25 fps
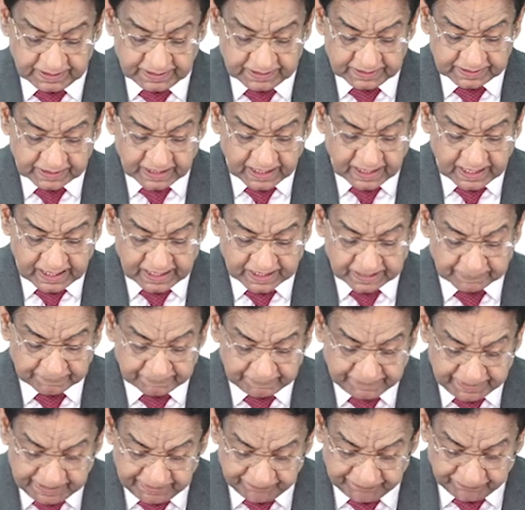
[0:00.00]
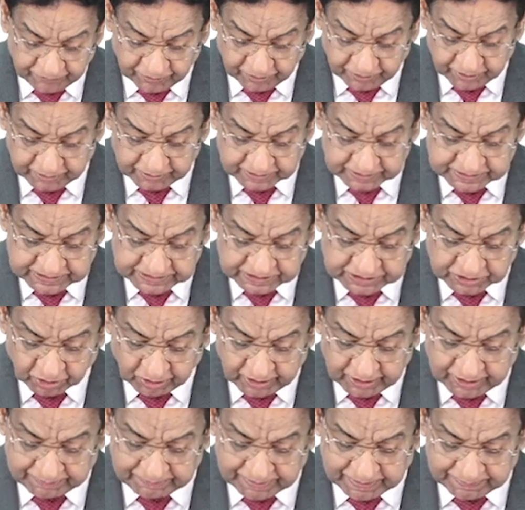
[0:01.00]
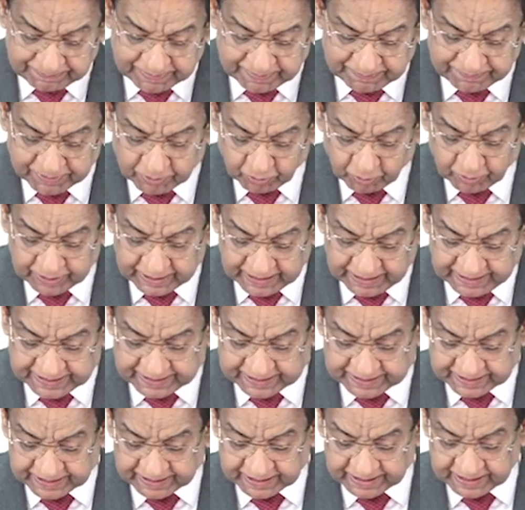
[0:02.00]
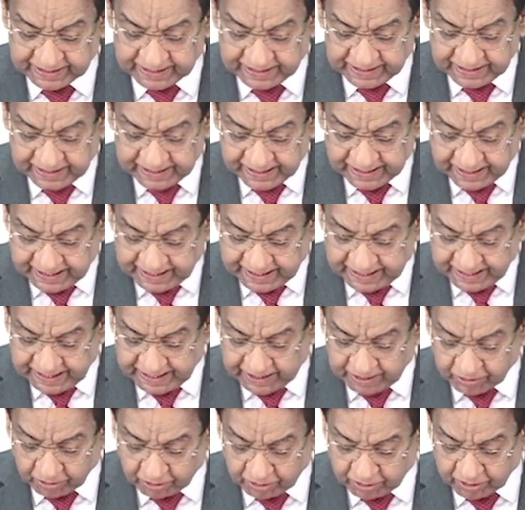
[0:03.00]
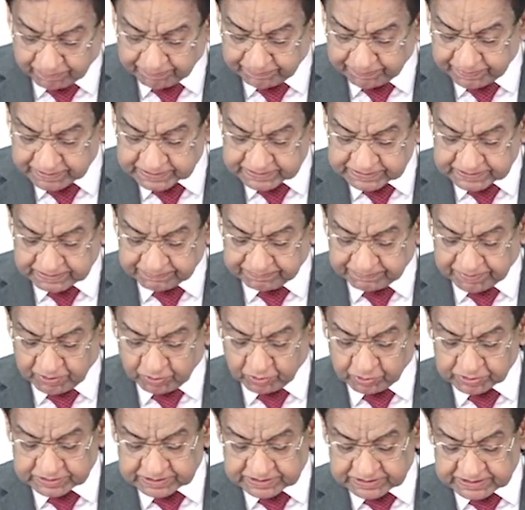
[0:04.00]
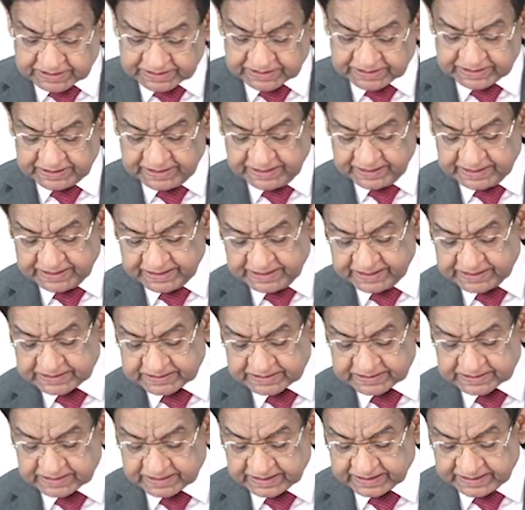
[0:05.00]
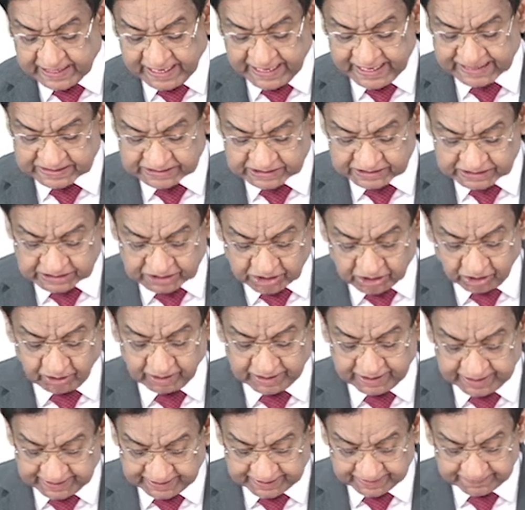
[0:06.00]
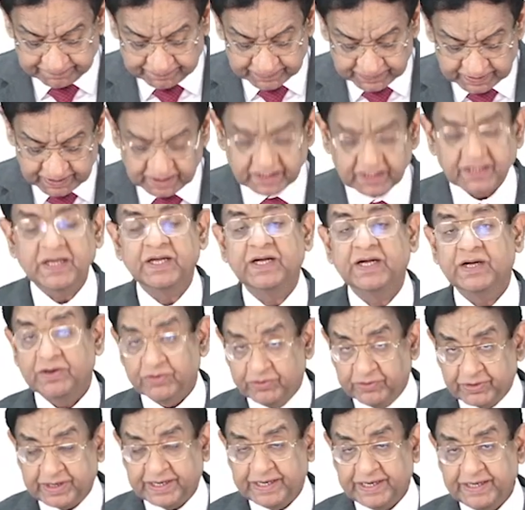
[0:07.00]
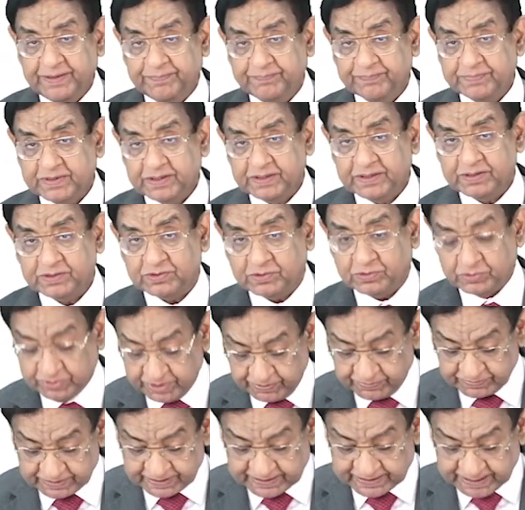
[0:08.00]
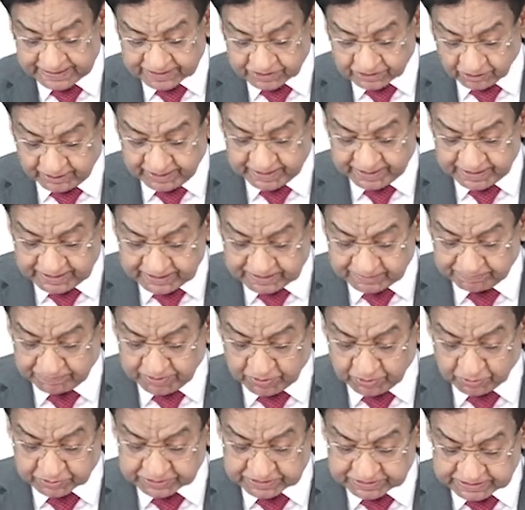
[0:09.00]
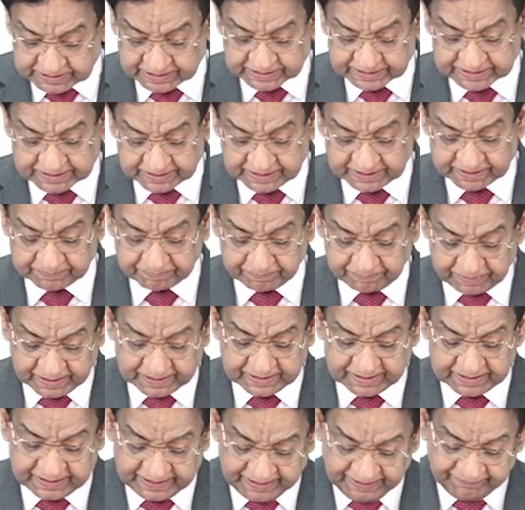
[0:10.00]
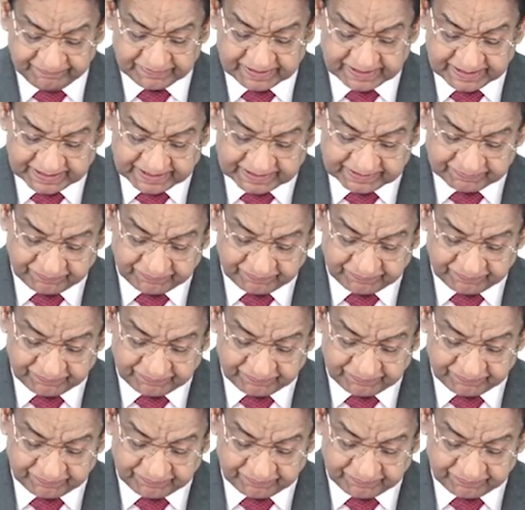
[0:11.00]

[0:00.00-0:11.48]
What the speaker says: R. B for systolic BP below 90 and or below 60 is diastolic. Okay. So if the diastolic is below 60, but definitely